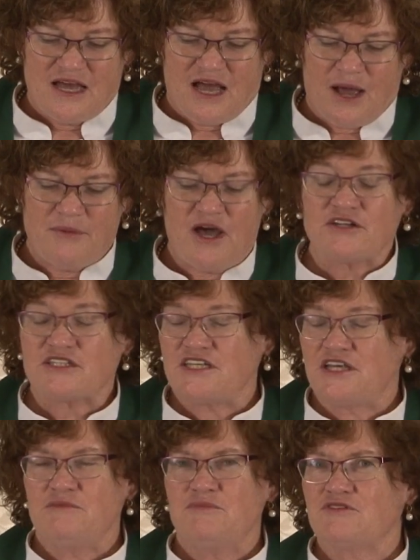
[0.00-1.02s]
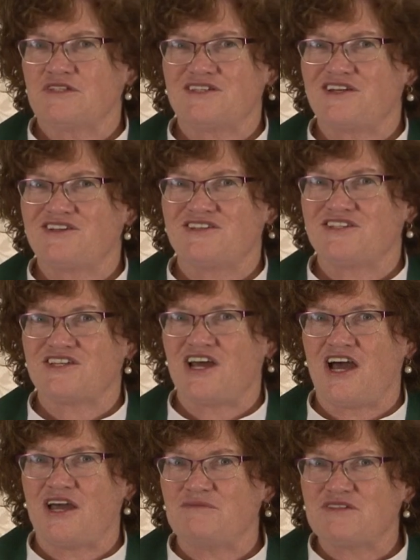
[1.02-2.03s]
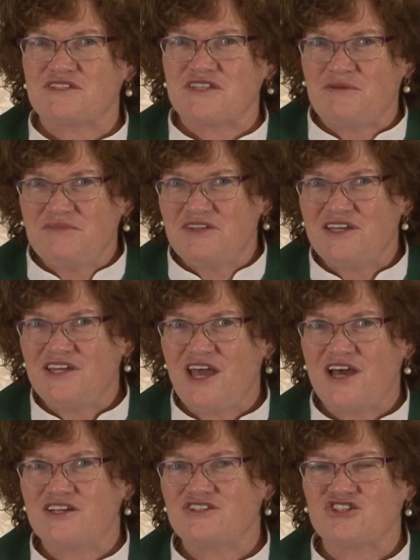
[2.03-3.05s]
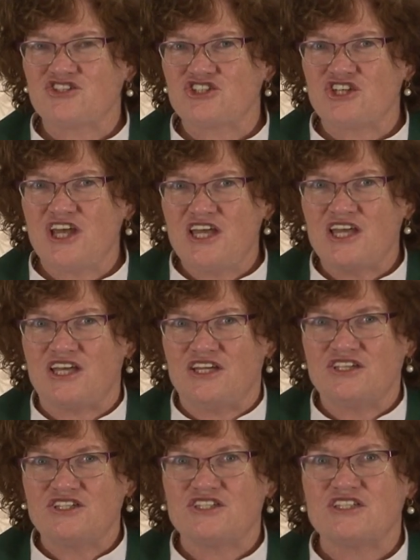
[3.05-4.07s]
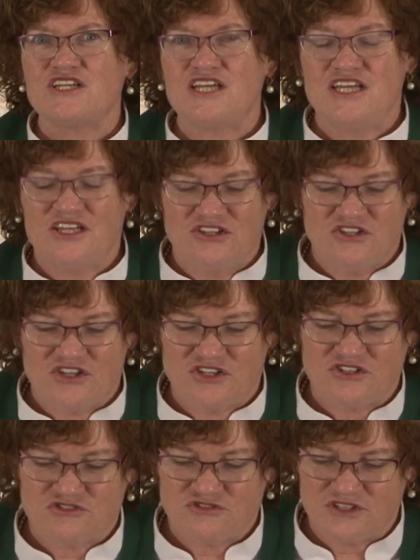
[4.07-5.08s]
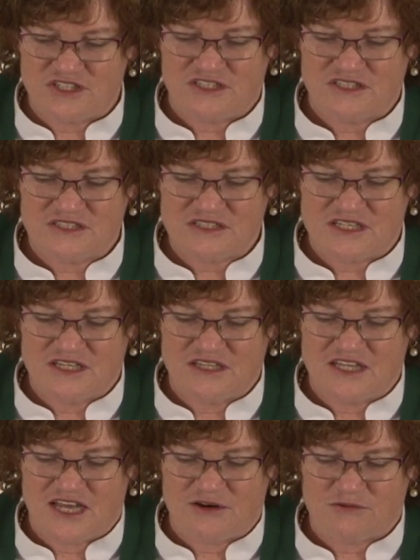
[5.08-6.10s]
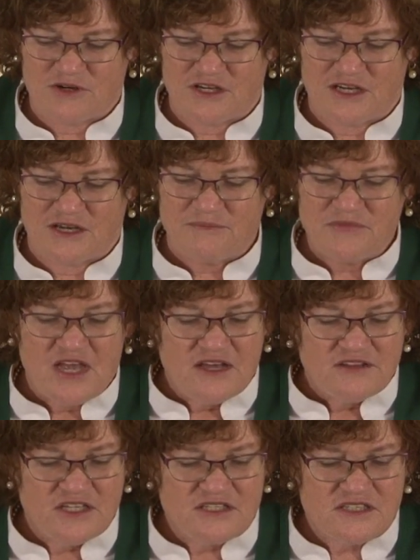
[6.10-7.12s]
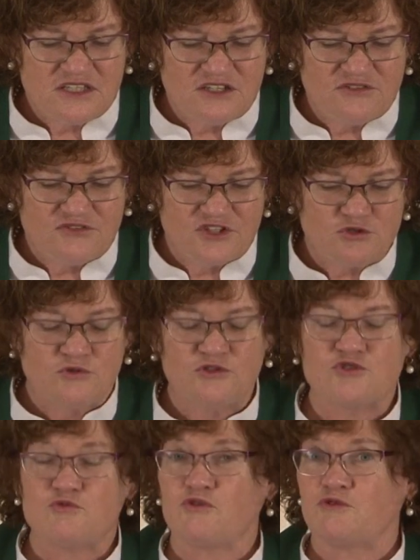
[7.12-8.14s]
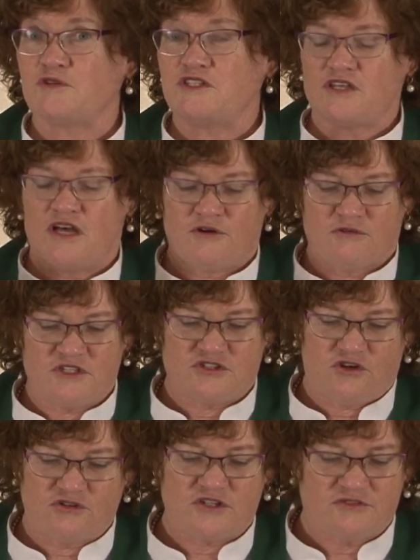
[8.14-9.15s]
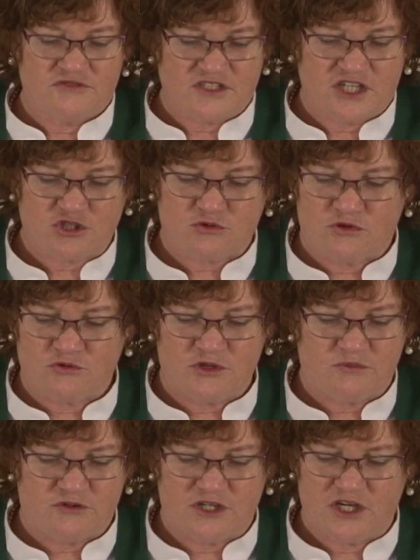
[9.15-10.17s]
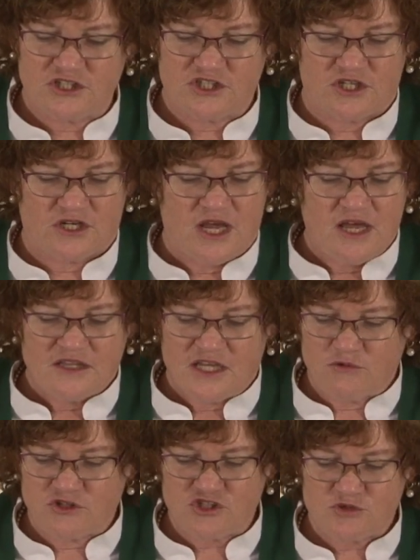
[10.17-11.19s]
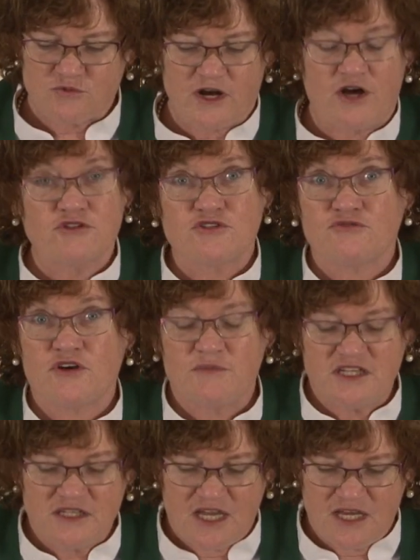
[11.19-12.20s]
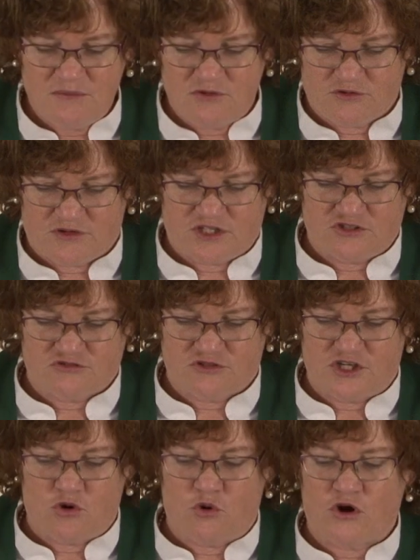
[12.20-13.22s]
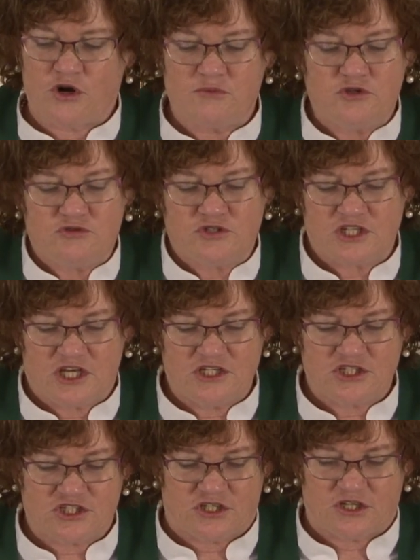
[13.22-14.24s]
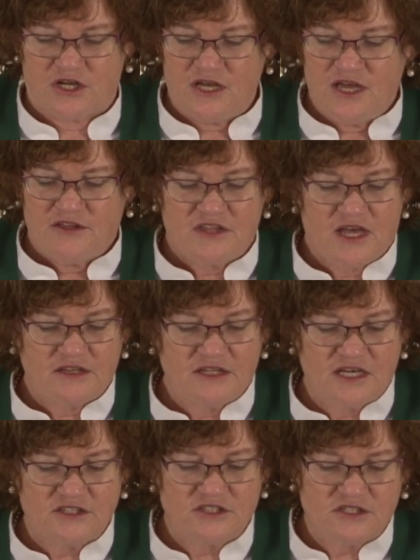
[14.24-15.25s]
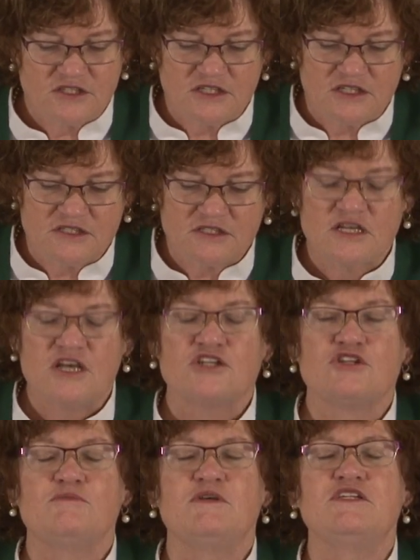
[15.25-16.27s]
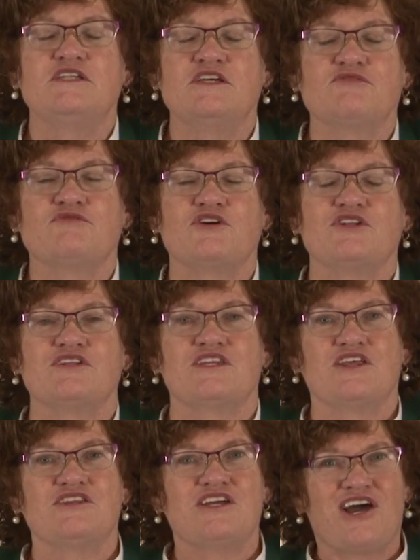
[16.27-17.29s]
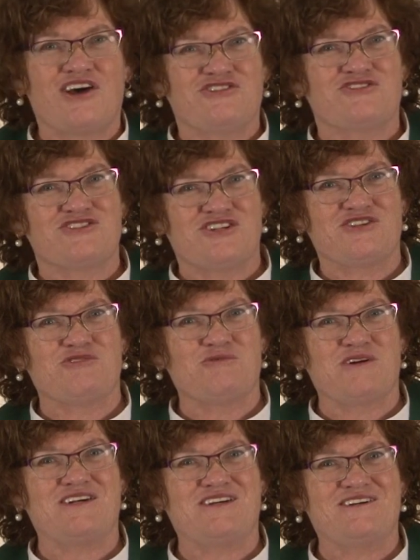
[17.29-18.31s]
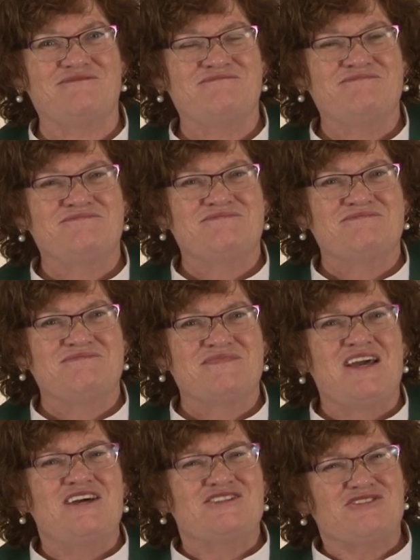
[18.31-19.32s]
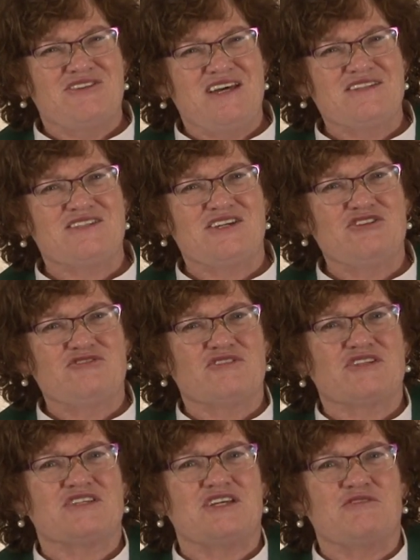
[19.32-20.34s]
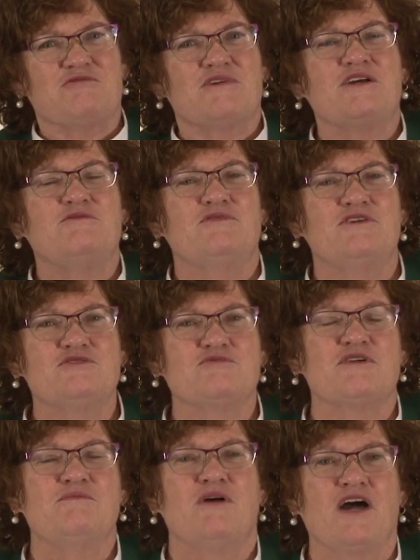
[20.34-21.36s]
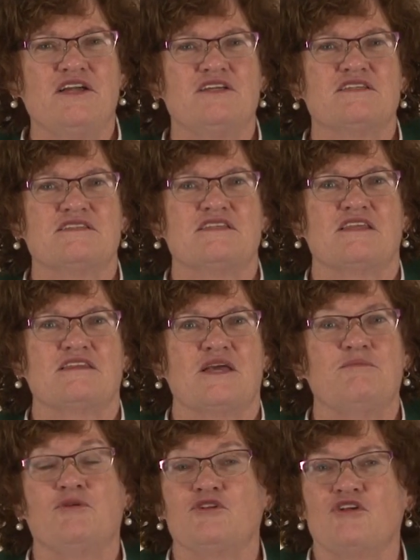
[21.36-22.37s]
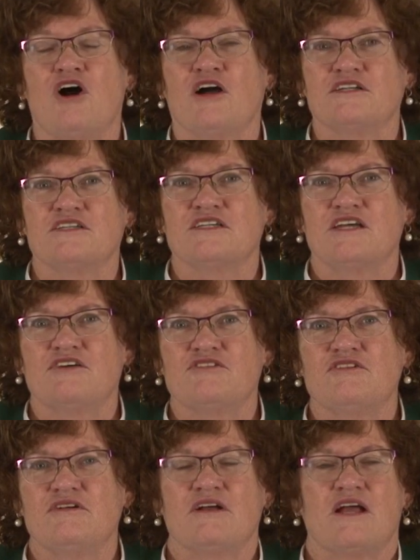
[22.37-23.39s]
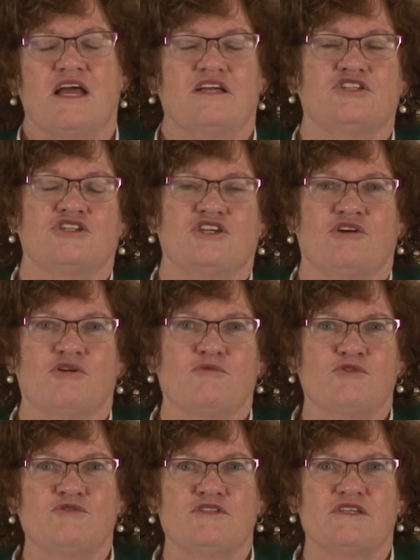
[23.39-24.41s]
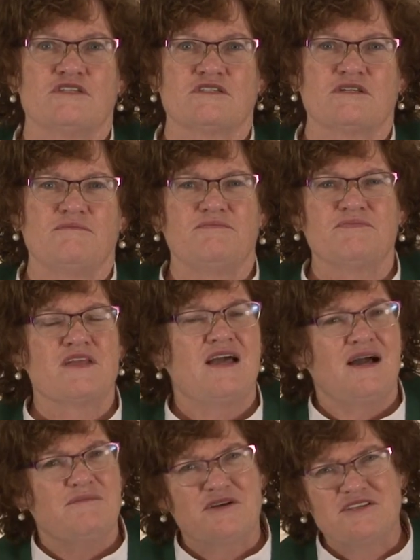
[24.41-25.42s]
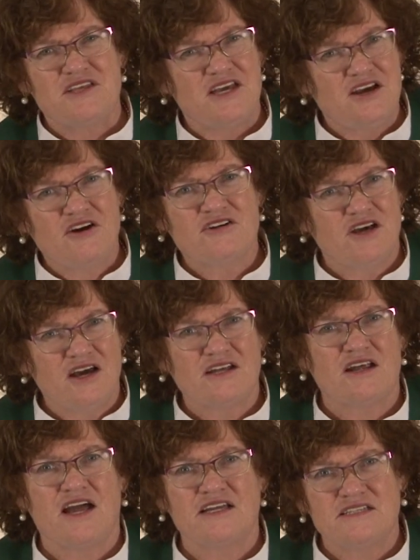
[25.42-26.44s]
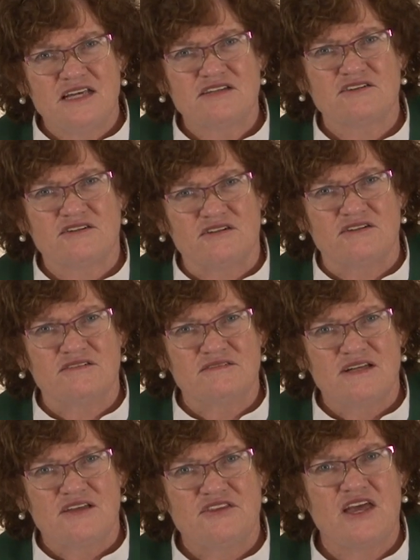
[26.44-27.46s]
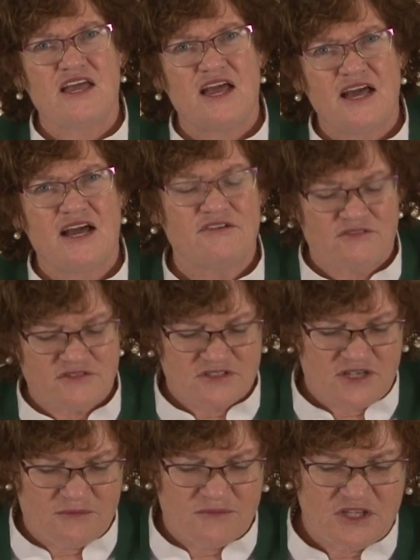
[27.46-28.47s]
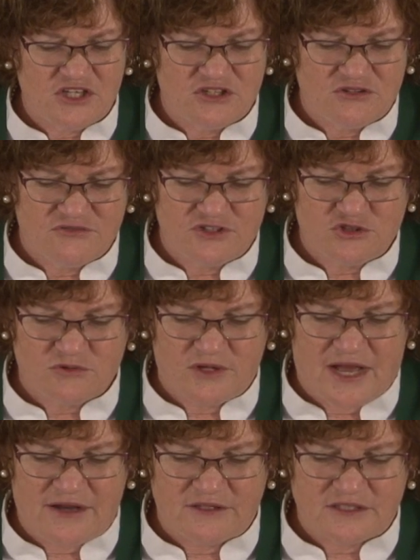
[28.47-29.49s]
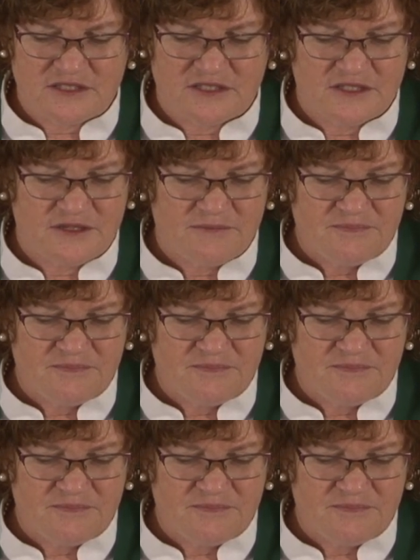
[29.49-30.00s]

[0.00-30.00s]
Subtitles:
About 10% of the time, something has changed in the trees in that ring. These individuals were a result of sexual reproduction. They were sprouts from a neighboring tree or a mutation that led to these to be different than the others in the ring. So that's interesting. Redwoods remind us that they belong together and share a root system, but they are not identical. They have some individuality.